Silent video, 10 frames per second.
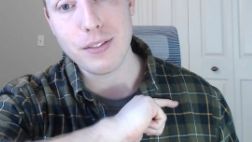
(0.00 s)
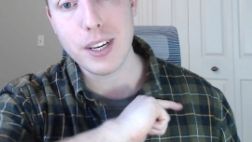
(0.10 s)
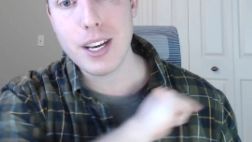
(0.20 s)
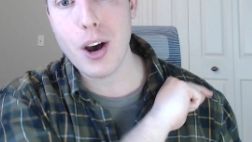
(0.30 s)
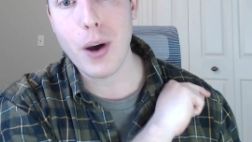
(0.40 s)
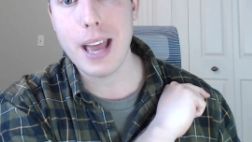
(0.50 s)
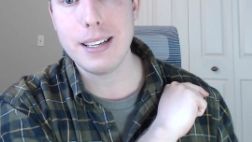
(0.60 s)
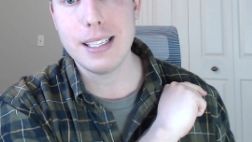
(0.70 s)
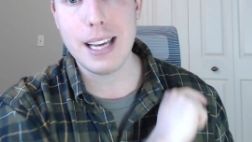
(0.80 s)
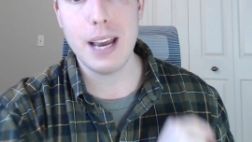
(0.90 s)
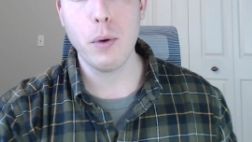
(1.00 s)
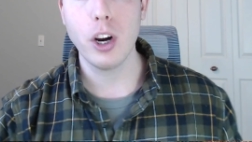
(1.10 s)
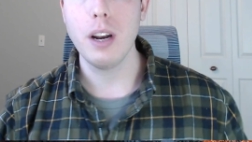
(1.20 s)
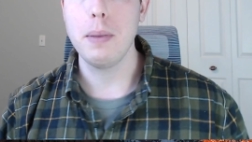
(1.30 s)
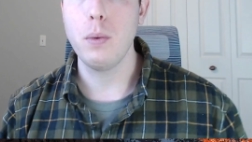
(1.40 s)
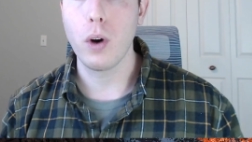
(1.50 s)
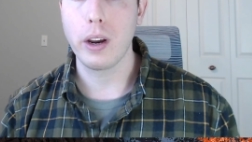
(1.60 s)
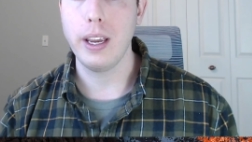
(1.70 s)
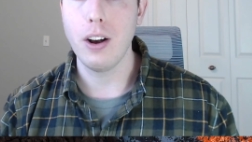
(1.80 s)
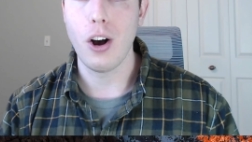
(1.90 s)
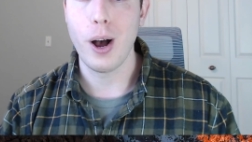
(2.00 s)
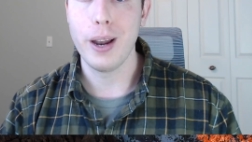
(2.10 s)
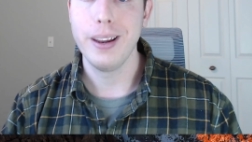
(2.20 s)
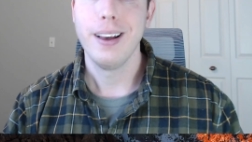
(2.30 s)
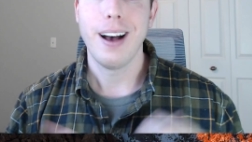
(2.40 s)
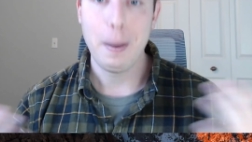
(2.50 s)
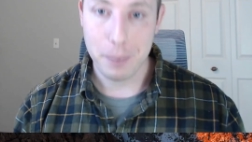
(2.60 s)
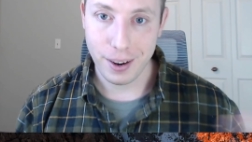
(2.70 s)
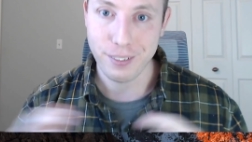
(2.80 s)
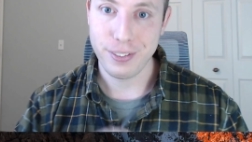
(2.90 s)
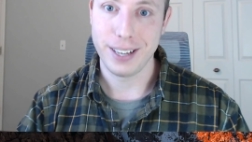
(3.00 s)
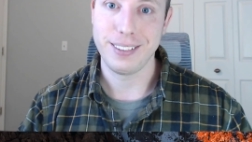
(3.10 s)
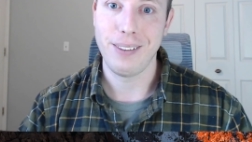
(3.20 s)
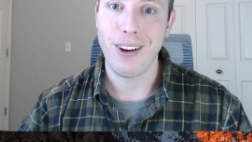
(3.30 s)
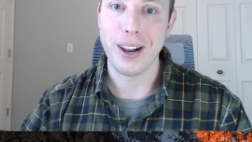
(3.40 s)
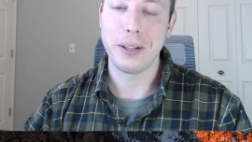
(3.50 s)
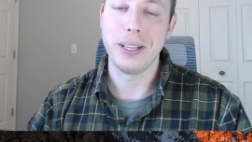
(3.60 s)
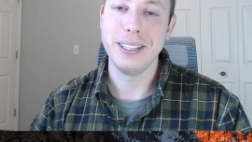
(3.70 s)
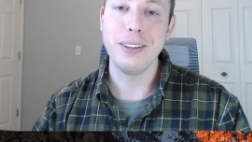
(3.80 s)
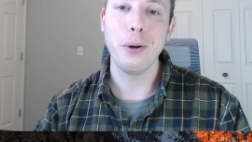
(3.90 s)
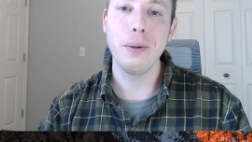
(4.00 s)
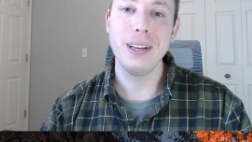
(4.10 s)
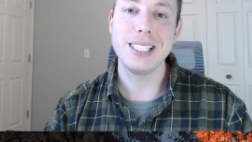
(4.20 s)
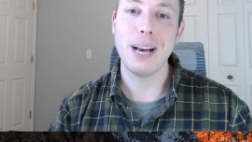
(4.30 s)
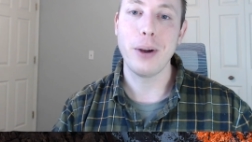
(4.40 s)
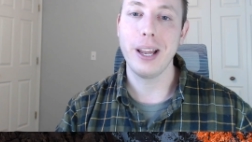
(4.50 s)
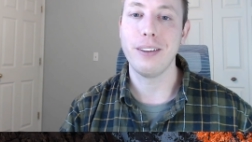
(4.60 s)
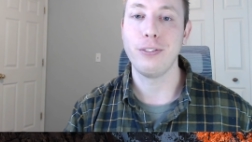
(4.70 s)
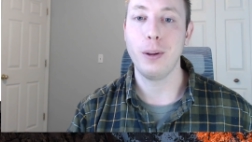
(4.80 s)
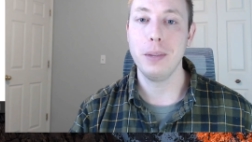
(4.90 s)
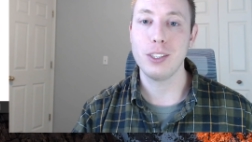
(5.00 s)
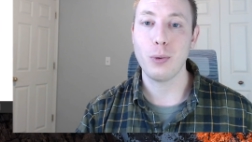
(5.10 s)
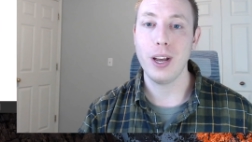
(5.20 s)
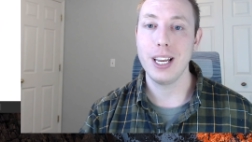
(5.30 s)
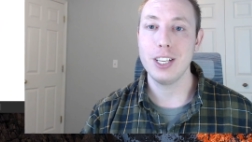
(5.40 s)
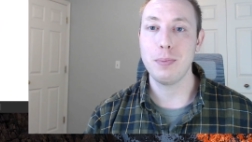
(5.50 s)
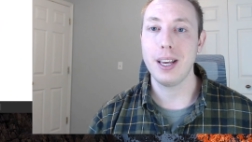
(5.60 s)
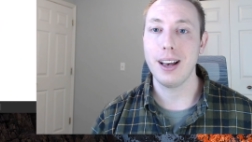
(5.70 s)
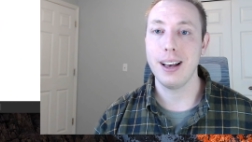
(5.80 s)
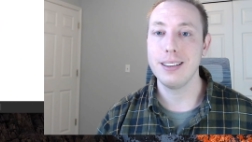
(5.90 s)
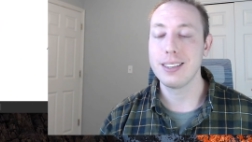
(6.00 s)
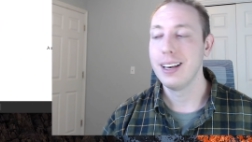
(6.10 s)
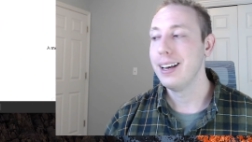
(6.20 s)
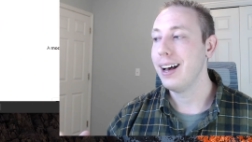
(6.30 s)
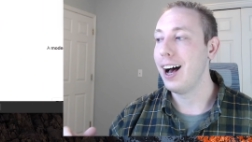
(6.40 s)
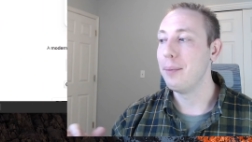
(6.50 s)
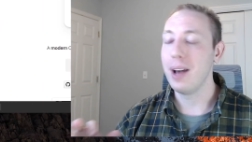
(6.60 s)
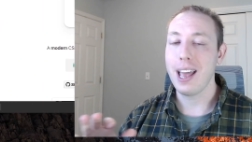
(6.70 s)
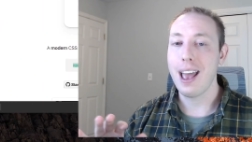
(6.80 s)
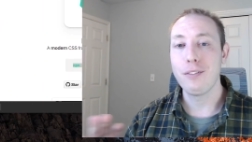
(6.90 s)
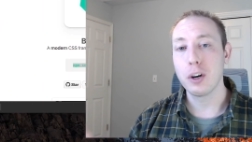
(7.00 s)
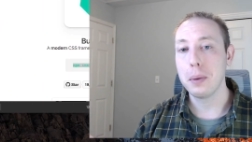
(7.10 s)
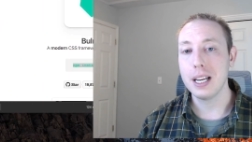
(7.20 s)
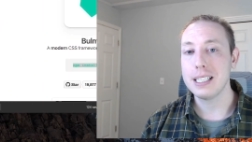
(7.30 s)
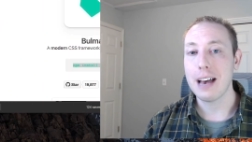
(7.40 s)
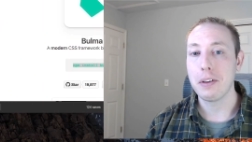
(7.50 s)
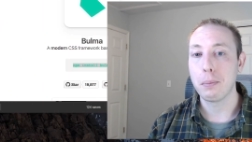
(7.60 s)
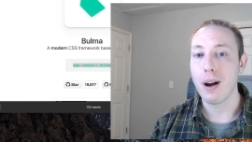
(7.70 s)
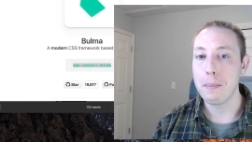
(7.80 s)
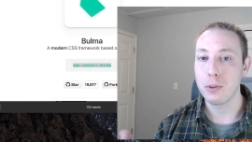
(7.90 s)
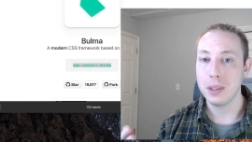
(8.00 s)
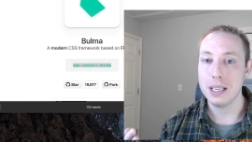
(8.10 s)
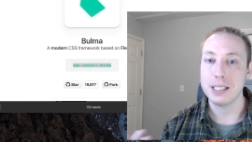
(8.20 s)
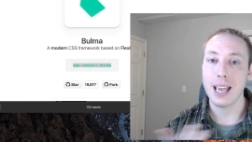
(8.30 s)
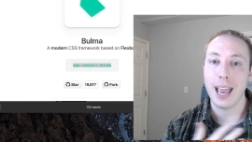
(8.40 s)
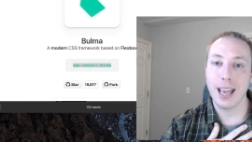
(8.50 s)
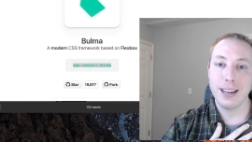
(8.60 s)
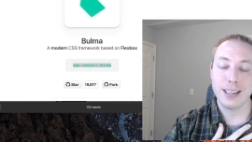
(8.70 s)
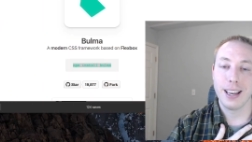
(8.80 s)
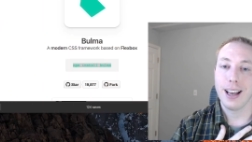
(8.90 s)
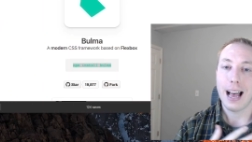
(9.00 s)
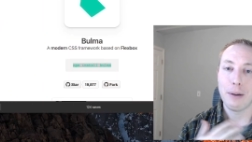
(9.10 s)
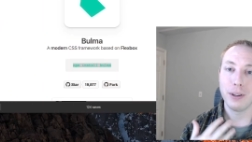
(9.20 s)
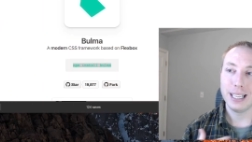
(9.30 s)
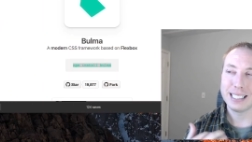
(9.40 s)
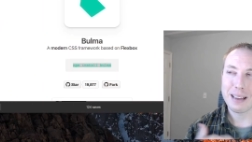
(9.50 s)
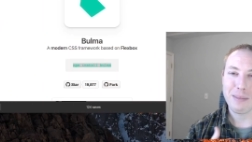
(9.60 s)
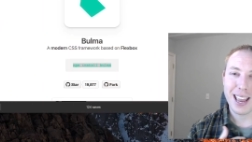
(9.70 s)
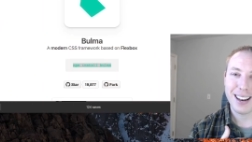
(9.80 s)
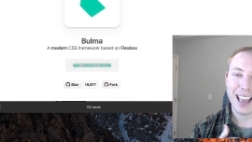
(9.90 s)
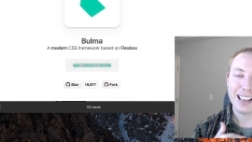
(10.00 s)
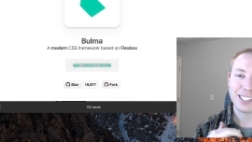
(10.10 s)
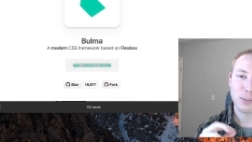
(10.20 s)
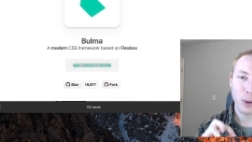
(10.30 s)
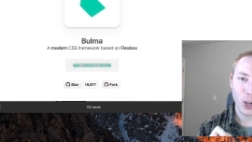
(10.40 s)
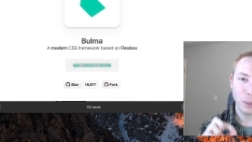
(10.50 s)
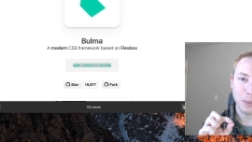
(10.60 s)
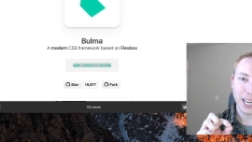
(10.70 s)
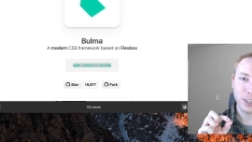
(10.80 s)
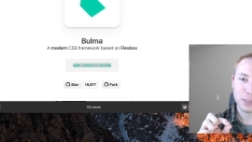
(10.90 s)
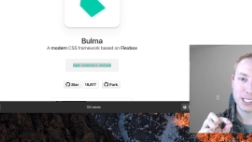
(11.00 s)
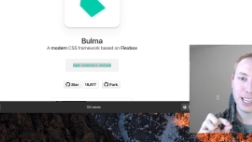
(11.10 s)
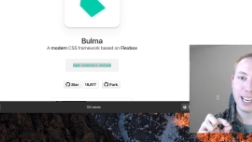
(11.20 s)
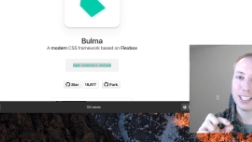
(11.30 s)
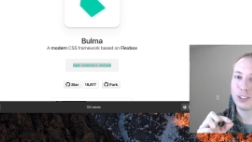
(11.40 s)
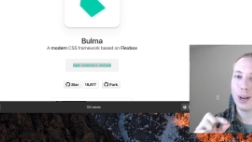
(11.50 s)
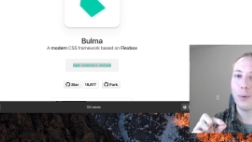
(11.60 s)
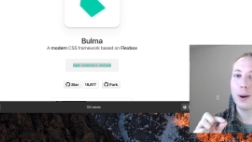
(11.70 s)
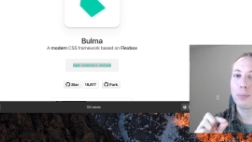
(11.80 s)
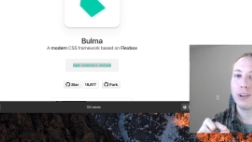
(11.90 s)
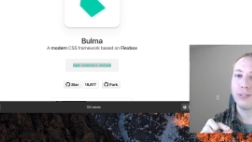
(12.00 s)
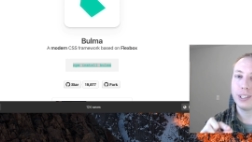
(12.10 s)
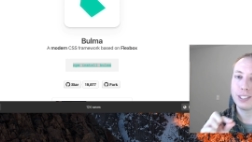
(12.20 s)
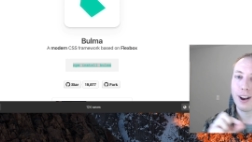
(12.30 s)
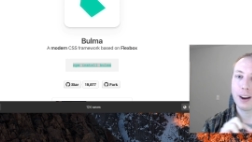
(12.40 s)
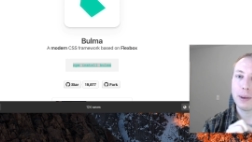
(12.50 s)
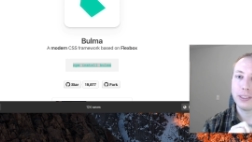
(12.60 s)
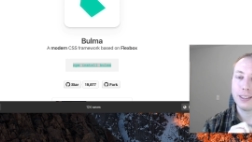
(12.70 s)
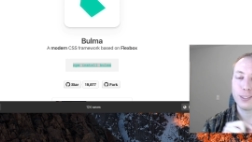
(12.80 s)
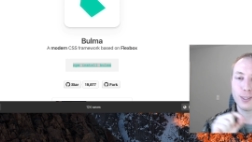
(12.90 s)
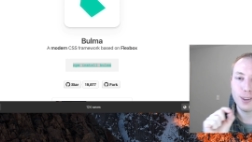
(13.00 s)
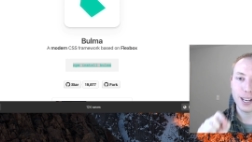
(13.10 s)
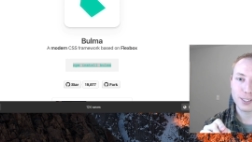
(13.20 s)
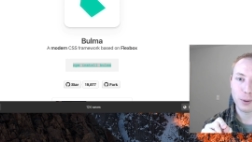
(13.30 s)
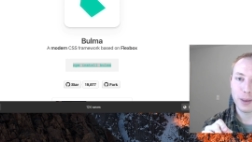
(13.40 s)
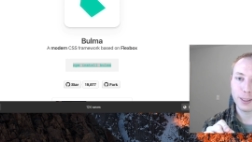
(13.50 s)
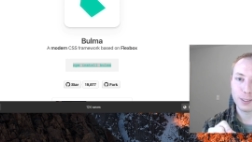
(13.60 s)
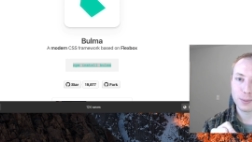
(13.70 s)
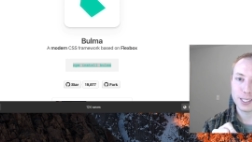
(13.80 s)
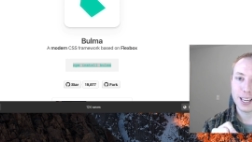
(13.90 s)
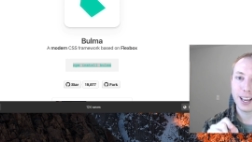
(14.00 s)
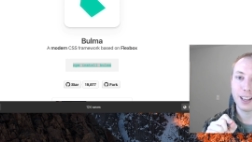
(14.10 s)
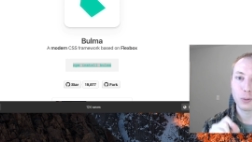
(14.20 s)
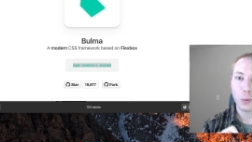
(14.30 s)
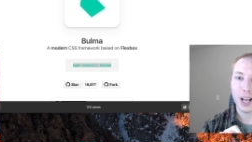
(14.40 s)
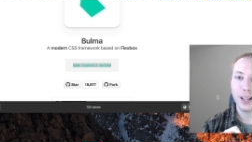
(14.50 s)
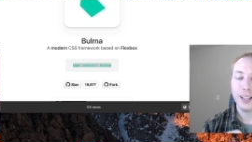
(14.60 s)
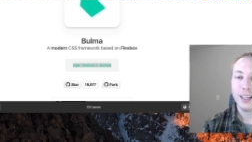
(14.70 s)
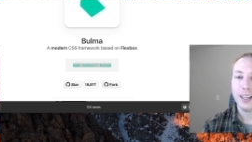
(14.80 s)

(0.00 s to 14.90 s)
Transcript: video. And today we're gonna be working on a bug fix, ironically. The only reason I wanted to film this one is because um, everybody's having problems with this. And I realize I made a small minor mistake. And so I wanna briefly talk about this so you guys don't make this mistake as well.